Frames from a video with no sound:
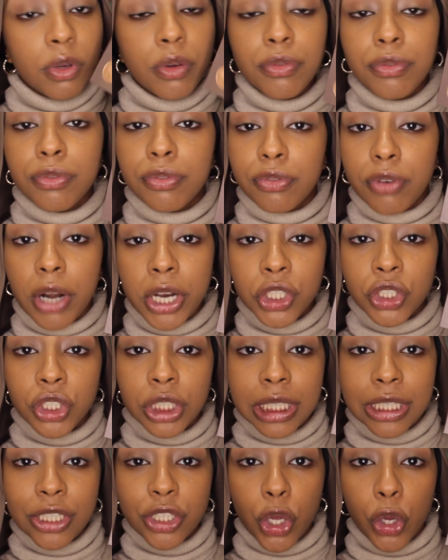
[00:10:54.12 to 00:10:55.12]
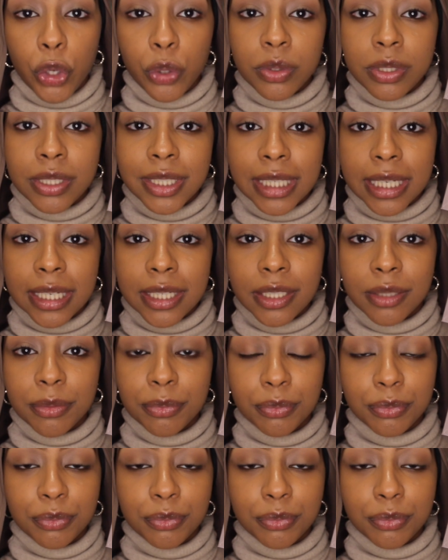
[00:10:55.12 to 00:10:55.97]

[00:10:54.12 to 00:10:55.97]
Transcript: Freshly Toasted,